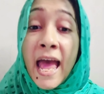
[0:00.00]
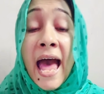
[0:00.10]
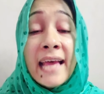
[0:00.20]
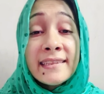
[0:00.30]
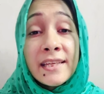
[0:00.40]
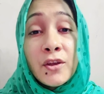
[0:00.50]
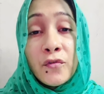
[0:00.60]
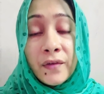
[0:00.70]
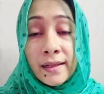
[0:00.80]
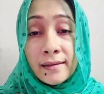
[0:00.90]
As a
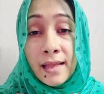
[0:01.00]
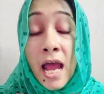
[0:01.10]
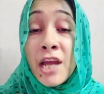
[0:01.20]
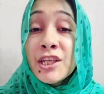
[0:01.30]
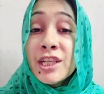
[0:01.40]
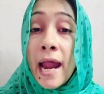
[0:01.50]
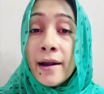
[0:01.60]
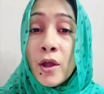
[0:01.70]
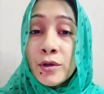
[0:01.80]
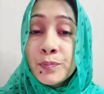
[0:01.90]
novel,
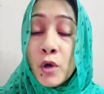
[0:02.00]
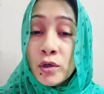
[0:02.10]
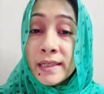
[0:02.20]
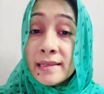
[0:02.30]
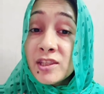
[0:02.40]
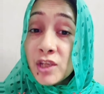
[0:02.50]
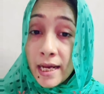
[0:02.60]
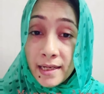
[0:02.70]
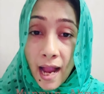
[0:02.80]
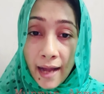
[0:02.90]
Charlotte Bronte's
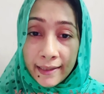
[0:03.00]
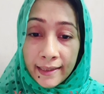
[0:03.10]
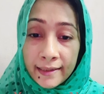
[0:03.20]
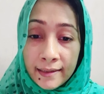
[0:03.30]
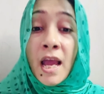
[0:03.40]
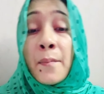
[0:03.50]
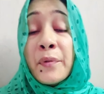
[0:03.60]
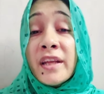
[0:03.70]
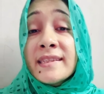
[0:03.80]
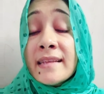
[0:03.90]
Jane Eyre
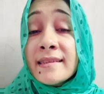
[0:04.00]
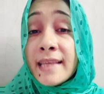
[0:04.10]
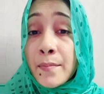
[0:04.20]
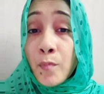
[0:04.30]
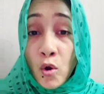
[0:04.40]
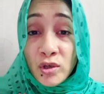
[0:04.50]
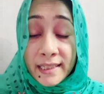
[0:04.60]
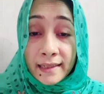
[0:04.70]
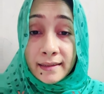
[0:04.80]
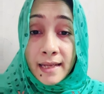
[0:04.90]
presents
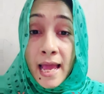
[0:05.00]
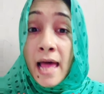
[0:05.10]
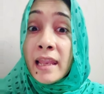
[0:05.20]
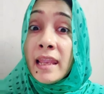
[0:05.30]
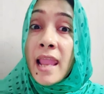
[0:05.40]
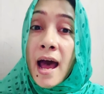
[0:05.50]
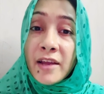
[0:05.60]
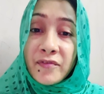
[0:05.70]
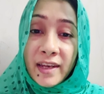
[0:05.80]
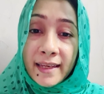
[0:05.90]
emotion
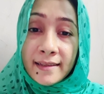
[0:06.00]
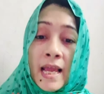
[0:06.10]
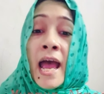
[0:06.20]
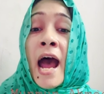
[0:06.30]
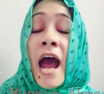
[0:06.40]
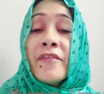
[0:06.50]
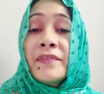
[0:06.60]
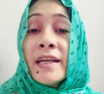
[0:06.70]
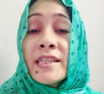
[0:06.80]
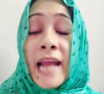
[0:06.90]
lively.
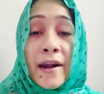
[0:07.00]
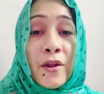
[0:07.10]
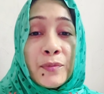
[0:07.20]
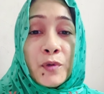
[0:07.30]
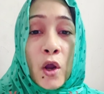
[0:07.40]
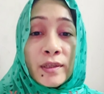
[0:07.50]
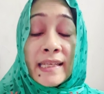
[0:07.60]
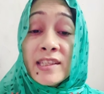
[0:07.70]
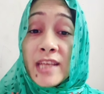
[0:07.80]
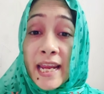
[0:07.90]
After Charlotte Bronte's
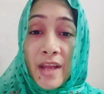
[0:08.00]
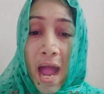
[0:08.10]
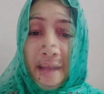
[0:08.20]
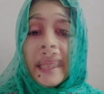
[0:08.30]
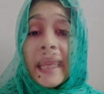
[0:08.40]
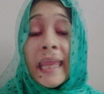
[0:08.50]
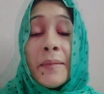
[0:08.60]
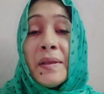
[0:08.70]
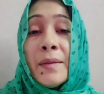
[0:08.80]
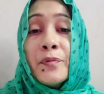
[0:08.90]
Jane Eyre,
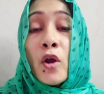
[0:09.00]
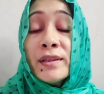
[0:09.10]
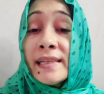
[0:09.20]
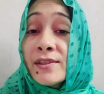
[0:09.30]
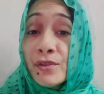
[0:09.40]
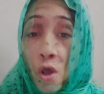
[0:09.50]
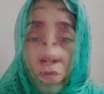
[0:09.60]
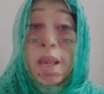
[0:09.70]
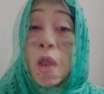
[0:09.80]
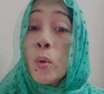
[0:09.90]
Emily Bronte's
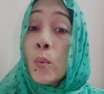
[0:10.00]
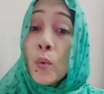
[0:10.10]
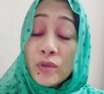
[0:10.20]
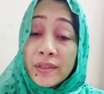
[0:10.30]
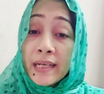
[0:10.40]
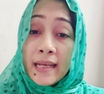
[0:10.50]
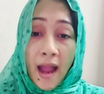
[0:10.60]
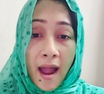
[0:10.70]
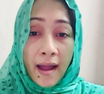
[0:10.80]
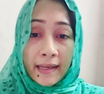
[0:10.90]
novel Wuthering
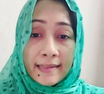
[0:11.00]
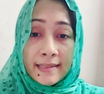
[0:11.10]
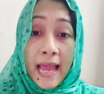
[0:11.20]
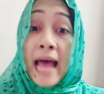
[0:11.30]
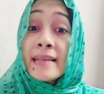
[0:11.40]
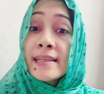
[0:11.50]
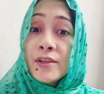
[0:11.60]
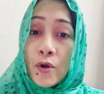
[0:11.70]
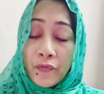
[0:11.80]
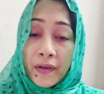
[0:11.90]
Heights as a
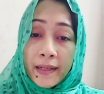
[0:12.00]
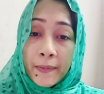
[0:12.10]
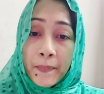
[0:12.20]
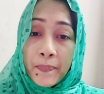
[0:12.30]
novel